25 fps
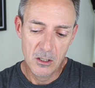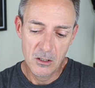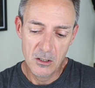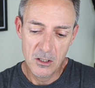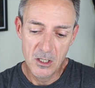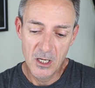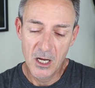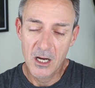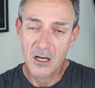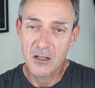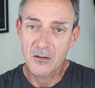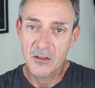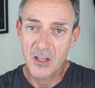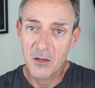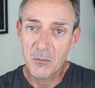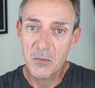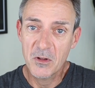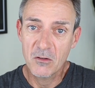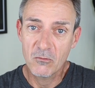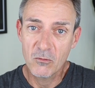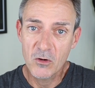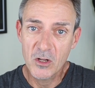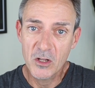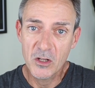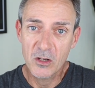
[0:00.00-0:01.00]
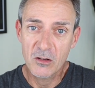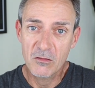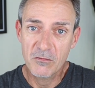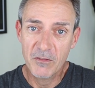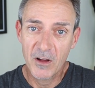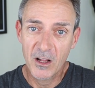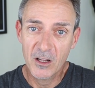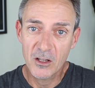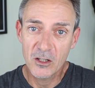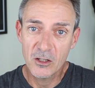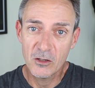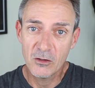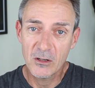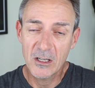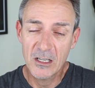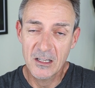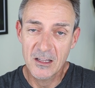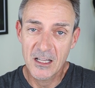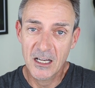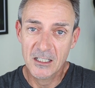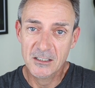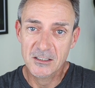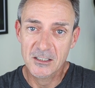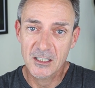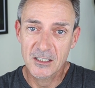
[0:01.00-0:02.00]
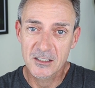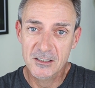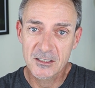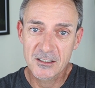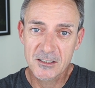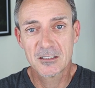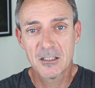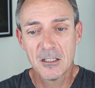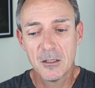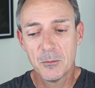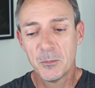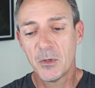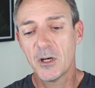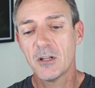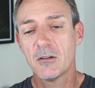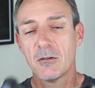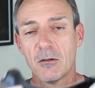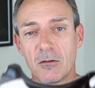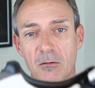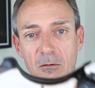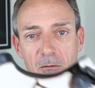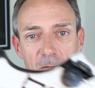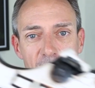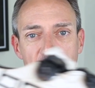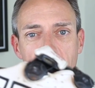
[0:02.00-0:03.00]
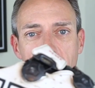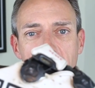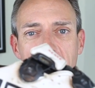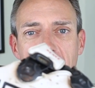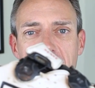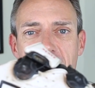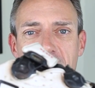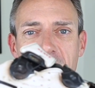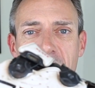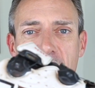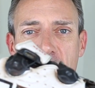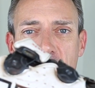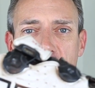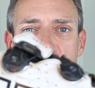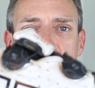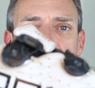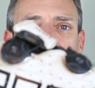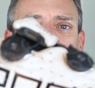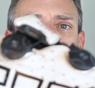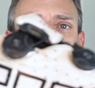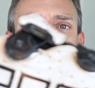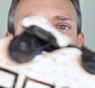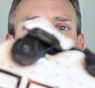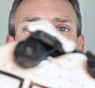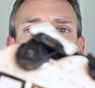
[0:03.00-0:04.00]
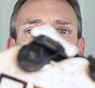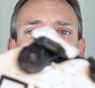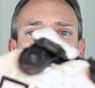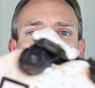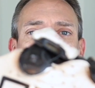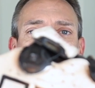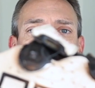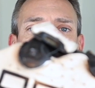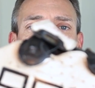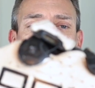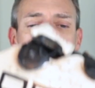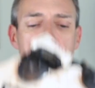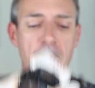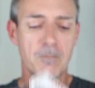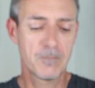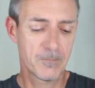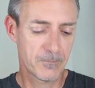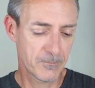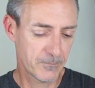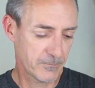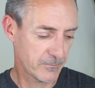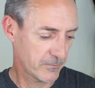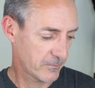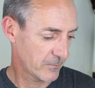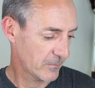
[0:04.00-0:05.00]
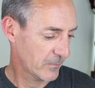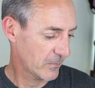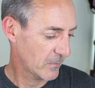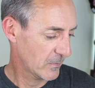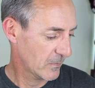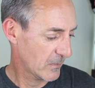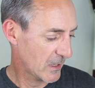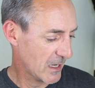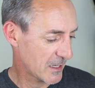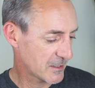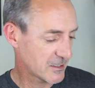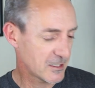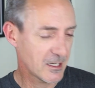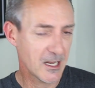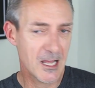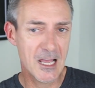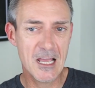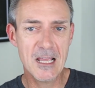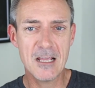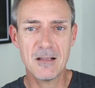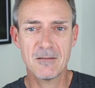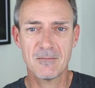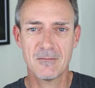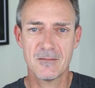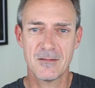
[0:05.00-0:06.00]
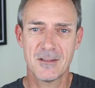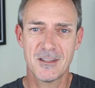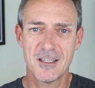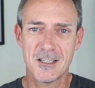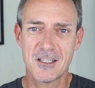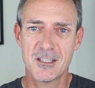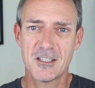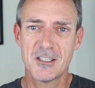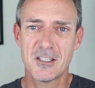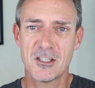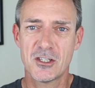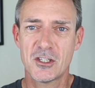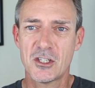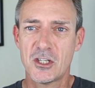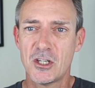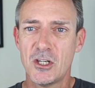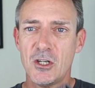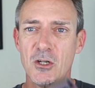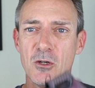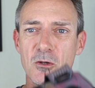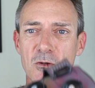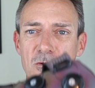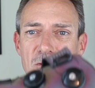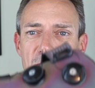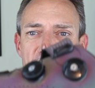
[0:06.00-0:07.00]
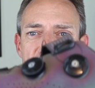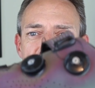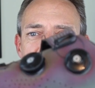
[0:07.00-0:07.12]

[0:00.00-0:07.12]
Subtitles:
yeah, they've been really good value in that sense. But that's the shoe that I'm coming from. And today, this is a shoe